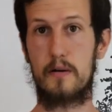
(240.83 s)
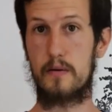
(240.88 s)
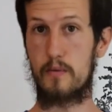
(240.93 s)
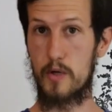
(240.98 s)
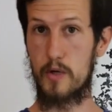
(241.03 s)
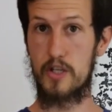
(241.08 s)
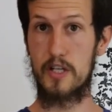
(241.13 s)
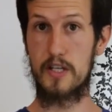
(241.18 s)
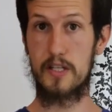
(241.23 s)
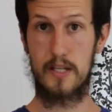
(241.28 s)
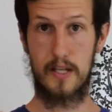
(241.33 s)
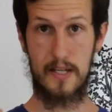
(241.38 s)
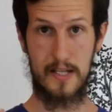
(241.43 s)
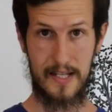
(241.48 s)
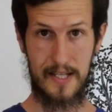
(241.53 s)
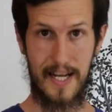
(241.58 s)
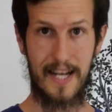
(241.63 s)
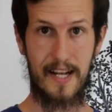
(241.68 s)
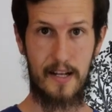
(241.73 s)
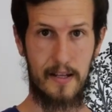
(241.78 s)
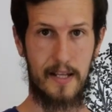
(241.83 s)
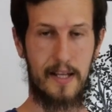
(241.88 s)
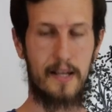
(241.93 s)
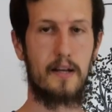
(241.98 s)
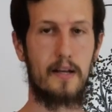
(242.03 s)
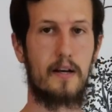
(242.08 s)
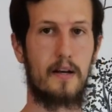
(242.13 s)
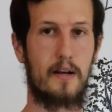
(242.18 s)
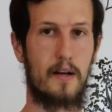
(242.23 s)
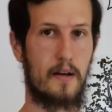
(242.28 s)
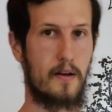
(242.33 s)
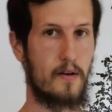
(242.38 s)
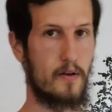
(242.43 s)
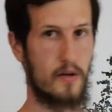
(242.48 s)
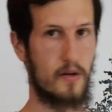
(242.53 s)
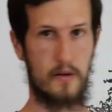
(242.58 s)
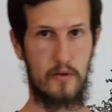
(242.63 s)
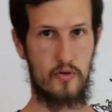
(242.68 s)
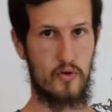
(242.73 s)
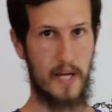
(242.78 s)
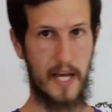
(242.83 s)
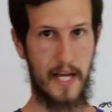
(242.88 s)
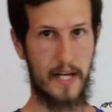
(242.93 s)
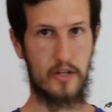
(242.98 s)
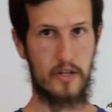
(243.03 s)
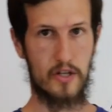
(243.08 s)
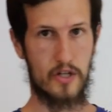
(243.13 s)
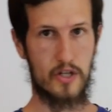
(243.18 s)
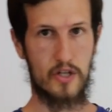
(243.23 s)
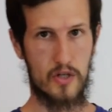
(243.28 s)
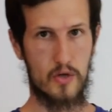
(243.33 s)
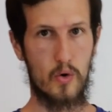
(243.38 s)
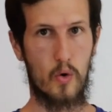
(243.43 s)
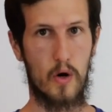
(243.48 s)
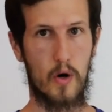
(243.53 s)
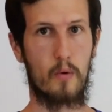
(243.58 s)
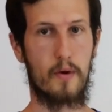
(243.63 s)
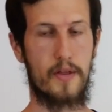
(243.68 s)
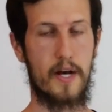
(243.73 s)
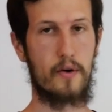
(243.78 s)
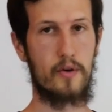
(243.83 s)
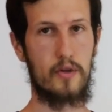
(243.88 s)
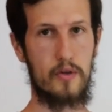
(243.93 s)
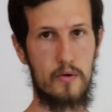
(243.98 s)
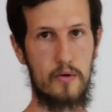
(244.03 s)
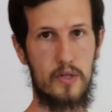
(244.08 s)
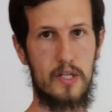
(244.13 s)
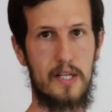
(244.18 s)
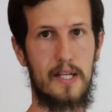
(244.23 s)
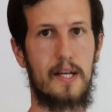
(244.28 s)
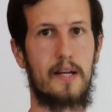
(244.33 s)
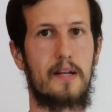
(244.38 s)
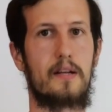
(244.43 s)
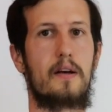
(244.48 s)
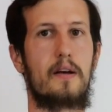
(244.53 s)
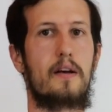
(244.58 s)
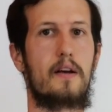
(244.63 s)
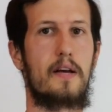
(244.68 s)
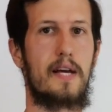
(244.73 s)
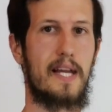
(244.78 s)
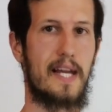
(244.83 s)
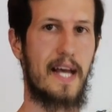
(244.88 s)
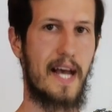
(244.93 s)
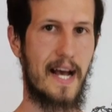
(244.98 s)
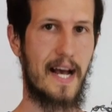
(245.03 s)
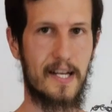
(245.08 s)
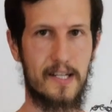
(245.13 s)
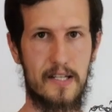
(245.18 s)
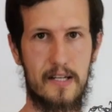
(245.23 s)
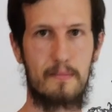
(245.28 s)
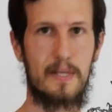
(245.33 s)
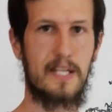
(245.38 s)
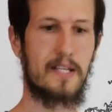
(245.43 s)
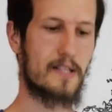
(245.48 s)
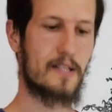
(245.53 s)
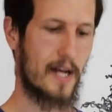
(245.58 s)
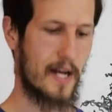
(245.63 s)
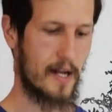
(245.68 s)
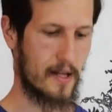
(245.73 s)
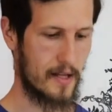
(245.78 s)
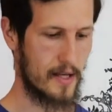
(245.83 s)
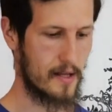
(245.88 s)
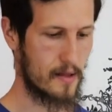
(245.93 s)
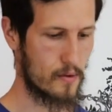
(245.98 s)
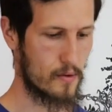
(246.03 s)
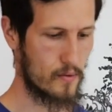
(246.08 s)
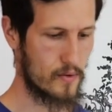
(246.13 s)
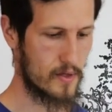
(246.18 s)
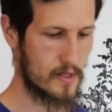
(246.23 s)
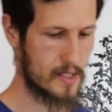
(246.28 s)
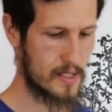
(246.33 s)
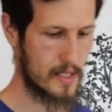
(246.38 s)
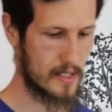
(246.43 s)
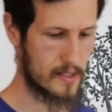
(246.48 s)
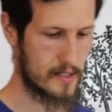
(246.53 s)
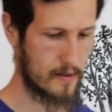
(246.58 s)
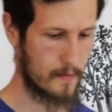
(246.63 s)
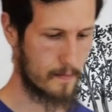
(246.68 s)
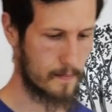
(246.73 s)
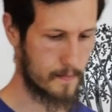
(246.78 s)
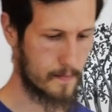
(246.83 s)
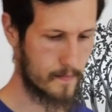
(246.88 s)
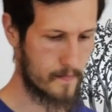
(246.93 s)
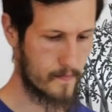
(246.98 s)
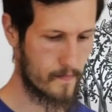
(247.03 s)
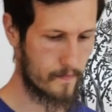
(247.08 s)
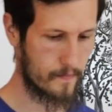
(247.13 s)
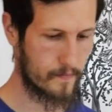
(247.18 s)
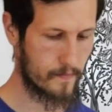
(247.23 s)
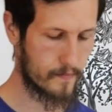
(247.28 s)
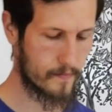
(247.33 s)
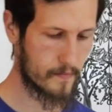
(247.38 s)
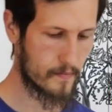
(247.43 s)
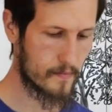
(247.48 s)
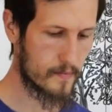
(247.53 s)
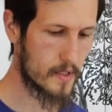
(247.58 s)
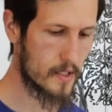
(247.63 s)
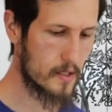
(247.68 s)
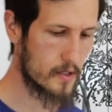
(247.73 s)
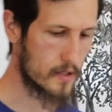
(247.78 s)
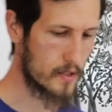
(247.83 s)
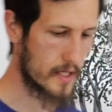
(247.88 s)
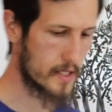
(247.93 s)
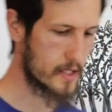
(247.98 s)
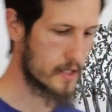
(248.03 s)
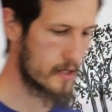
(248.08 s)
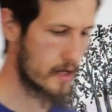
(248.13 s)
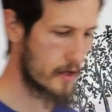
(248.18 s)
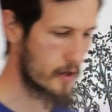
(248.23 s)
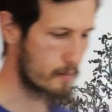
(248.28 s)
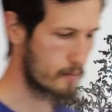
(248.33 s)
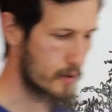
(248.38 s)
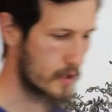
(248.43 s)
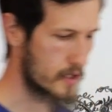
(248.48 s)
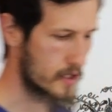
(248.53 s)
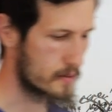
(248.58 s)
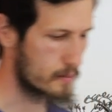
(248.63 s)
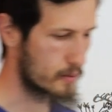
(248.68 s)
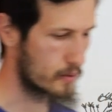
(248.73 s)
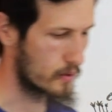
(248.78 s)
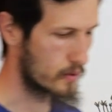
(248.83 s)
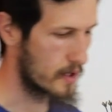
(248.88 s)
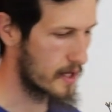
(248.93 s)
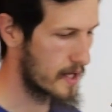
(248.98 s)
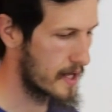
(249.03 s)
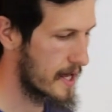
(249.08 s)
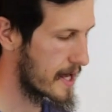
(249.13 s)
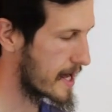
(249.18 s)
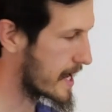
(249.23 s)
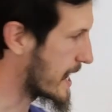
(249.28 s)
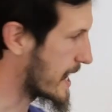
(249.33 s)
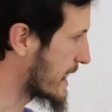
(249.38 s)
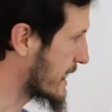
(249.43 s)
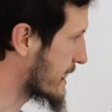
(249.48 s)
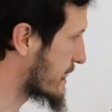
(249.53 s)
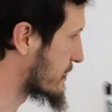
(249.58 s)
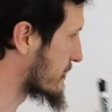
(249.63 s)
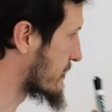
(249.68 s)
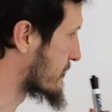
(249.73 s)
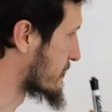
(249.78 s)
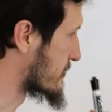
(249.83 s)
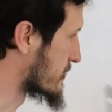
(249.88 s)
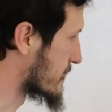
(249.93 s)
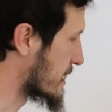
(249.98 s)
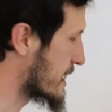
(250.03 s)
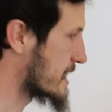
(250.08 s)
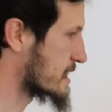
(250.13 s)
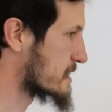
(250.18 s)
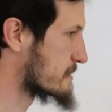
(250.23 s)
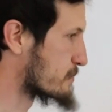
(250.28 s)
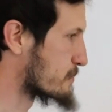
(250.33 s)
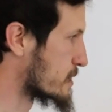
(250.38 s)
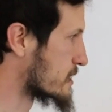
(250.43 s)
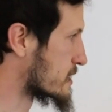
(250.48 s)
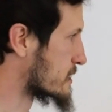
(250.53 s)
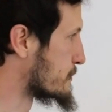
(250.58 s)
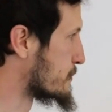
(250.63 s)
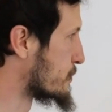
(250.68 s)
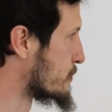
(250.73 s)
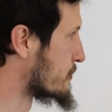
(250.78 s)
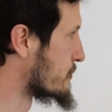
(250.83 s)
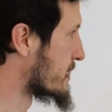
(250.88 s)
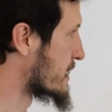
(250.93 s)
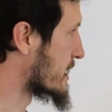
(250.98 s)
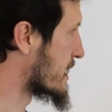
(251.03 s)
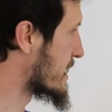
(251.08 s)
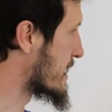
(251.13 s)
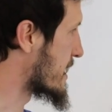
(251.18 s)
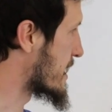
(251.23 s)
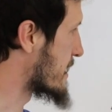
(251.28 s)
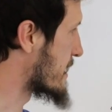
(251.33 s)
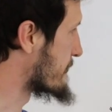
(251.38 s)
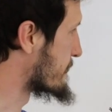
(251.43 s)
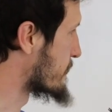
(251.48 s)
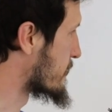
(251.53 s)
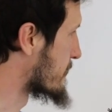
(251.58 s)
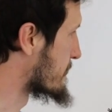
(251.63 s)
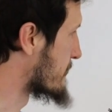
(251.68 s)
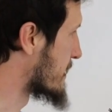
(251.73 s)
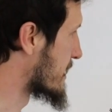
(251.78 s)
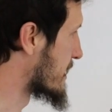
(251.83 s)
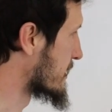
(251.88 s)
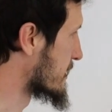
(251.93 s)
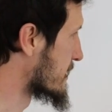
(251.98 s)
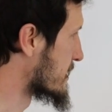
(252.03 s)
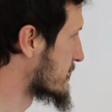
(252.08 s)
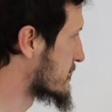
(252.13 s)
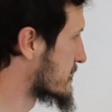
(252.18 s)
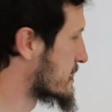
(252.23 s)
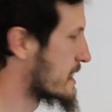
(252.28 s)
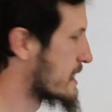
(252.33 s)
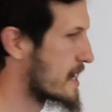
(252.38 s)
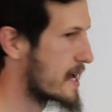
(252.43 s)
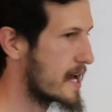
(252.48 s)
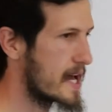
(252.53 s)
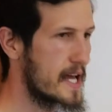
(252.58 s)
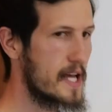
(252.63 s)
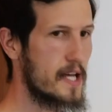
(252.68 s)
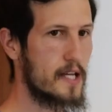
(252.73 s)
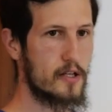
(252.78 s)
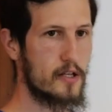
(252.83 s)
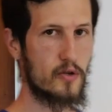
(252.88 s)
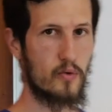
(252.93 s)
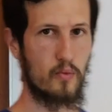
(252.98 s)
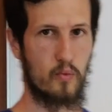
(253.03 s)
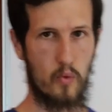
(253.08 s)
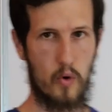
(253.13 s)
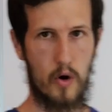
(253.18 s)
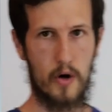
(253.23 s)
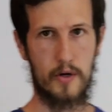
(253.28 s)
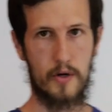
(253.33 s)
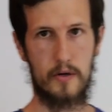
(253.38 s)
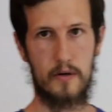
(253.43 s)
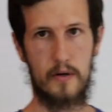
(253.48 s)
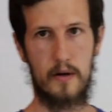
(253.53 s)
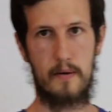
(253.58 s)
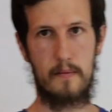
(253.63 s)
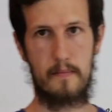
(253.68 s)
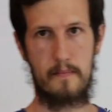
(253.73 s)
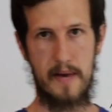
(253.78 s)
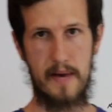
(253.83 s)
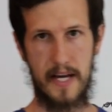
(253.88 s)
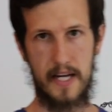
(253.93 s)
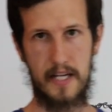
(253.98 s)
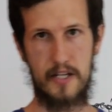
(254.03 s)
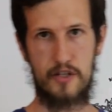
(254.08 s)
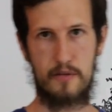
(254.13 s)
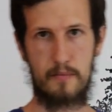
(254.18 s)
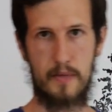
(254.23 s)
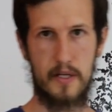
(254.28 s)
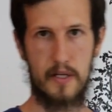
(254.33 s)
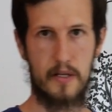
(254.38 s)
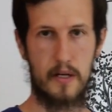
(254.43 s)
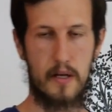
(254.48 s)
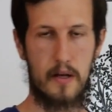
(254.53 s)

which is cycling. You can't just store it without using it. It has to be cycling through the system. So that's another principle. And the last principle that I have on my list is water management.